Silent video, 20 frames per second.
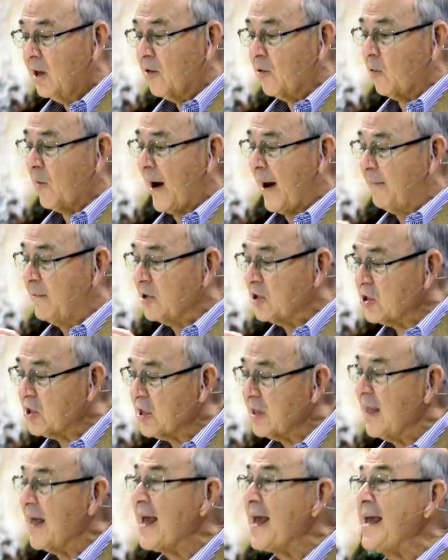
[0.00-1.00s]
The ram is
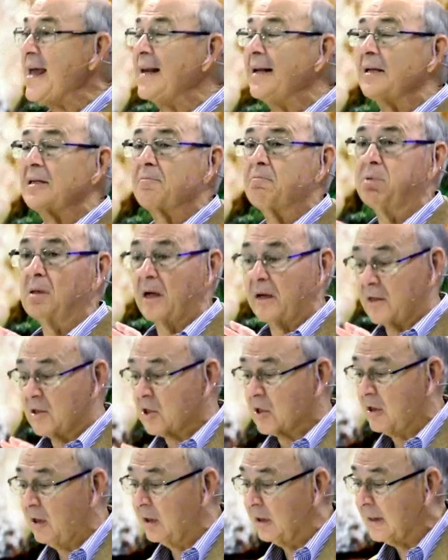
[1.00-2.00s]
slain, its blood
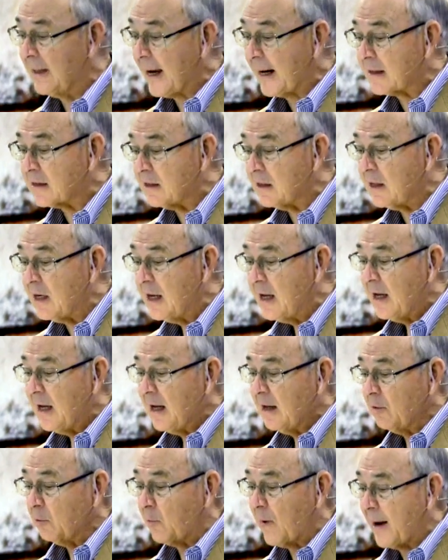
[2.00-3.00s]
is collected,
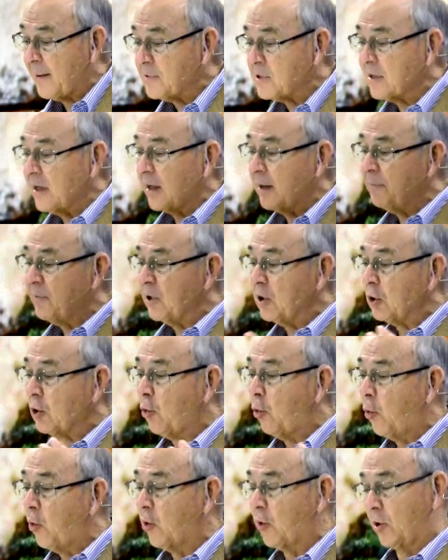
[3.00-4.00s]
the ram's cut up into
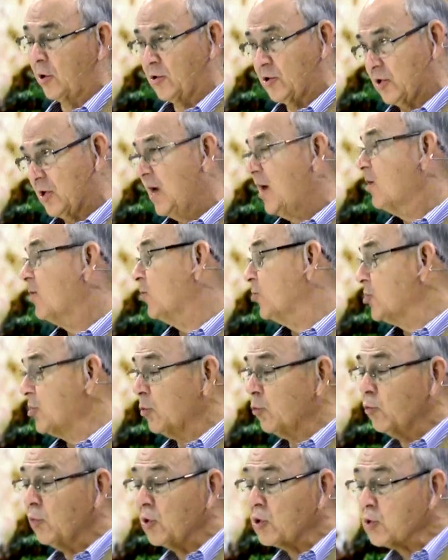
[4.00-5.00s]
quarters. There's
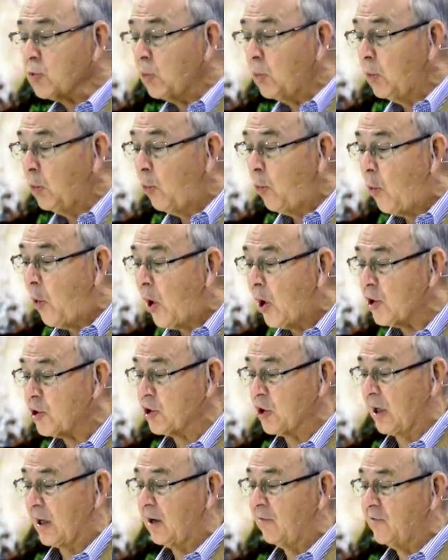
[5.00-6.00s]
a ritual
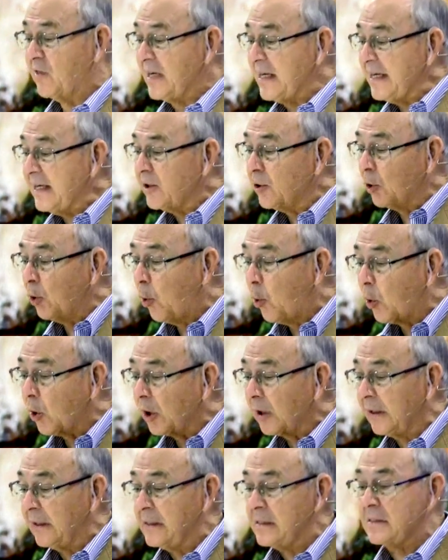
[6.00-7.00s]
washing of the inner
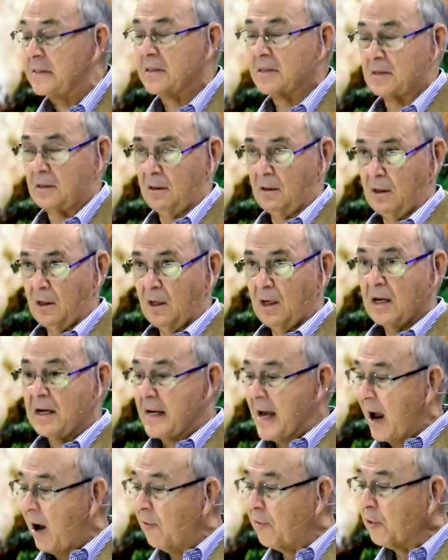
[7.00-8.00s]
organs.
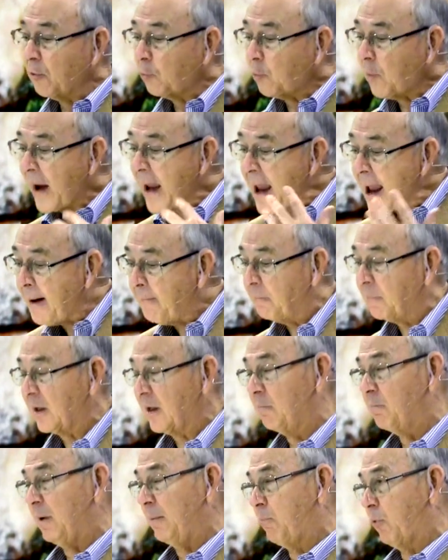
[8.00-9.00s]
Now the ram
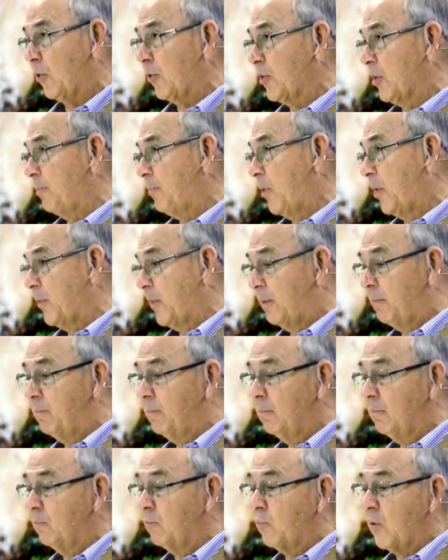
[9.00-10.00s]
can be burnt up on the
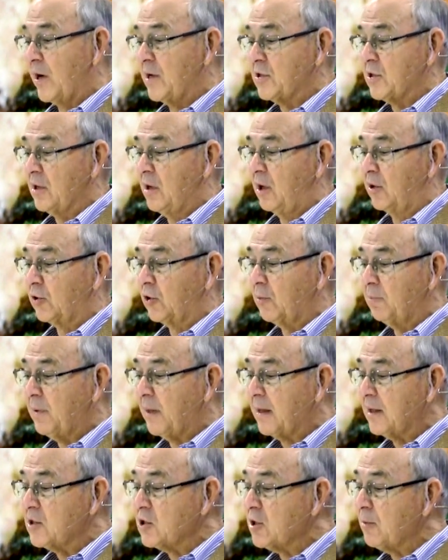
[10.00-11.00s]
brazen altar
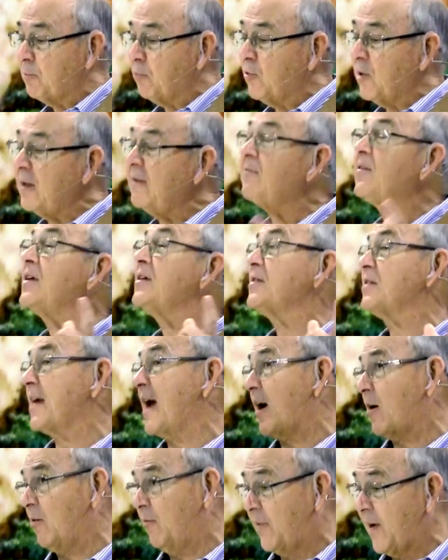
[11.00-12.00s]
because the previous
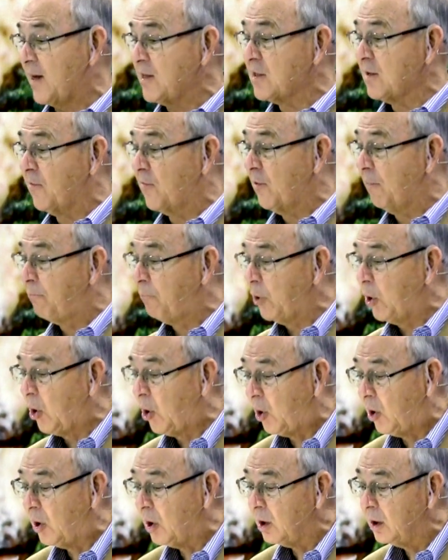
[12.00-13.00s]
sacrifice of the
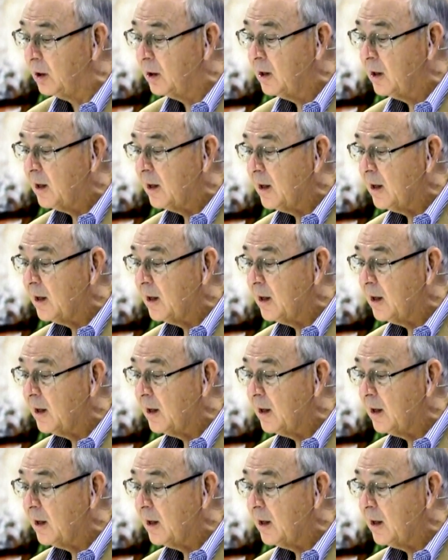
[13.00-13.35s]
bull